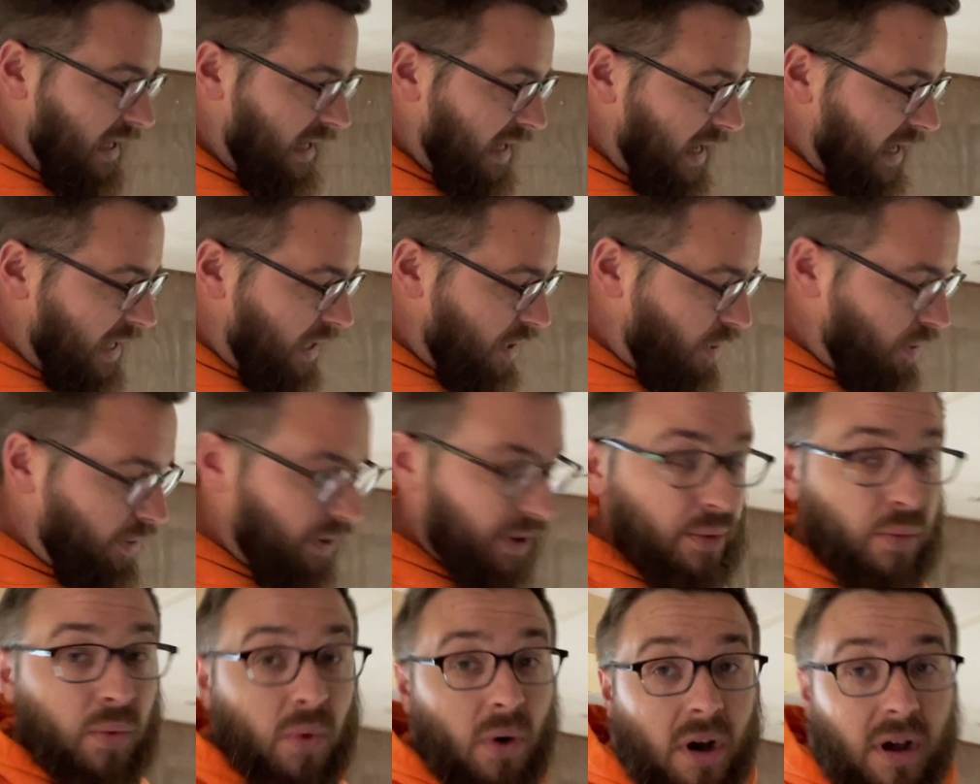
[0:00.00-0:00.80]
I know
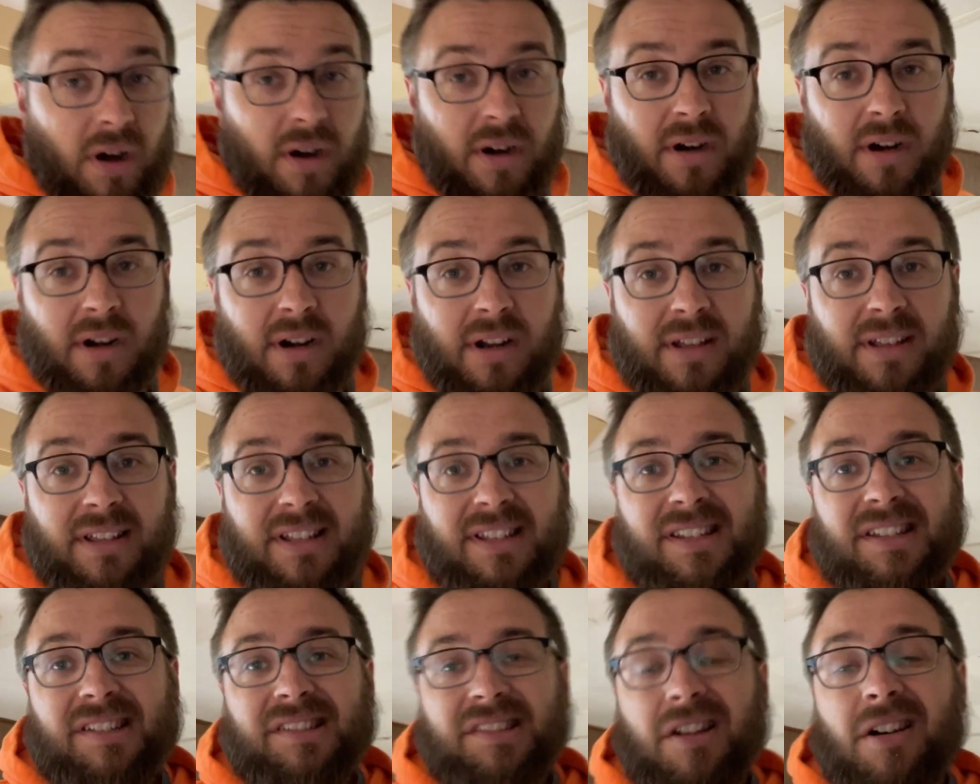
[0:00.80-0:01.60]
that water
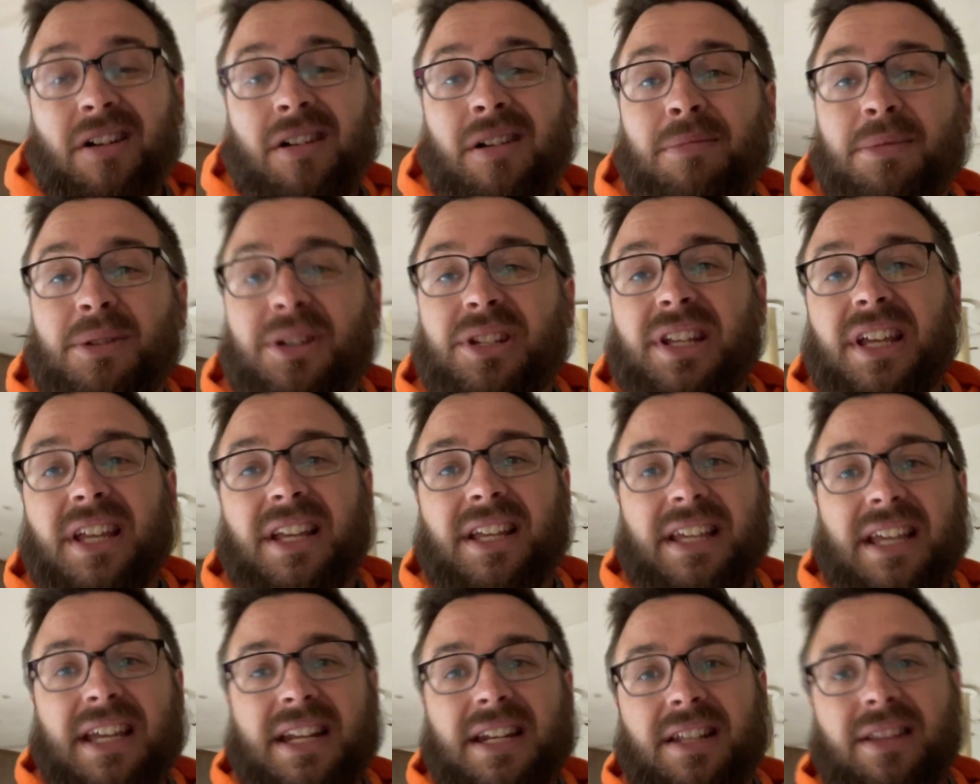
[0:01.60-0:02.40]
is
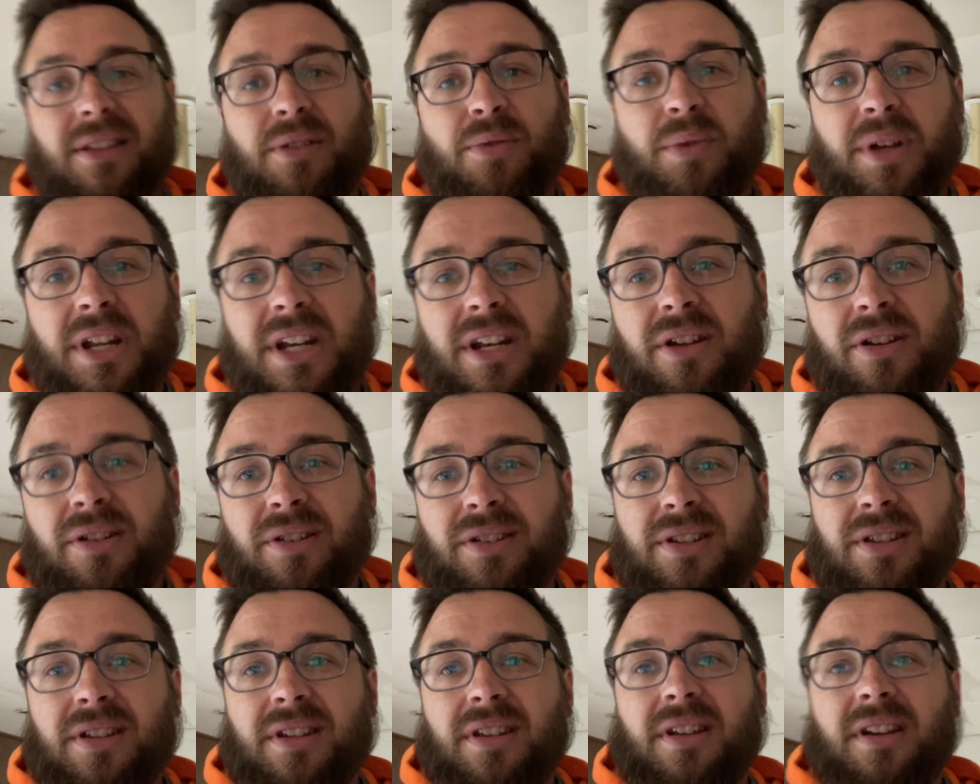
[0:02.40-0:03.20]
100% getting in the
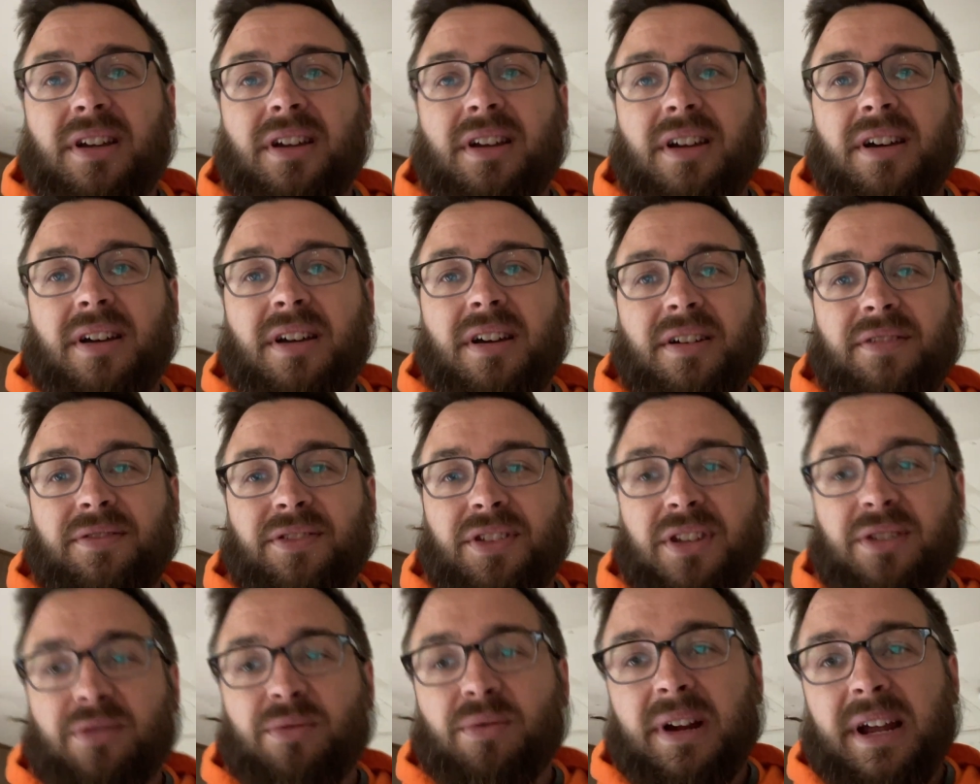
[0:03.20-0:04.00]
windows of
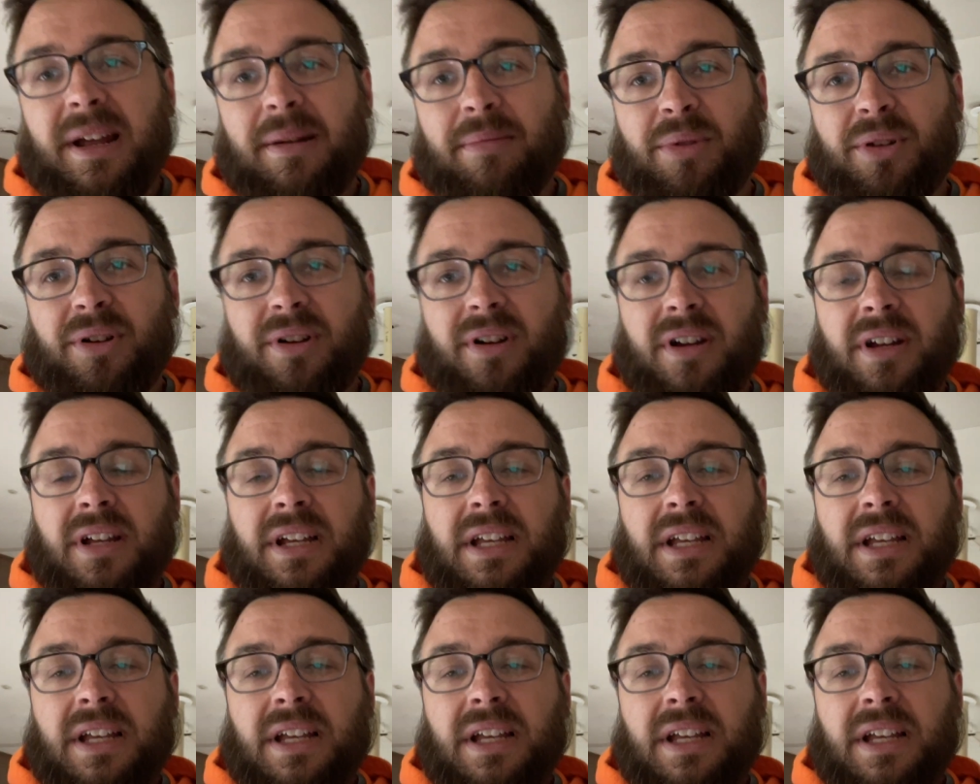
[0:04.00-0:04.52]
this Rambler.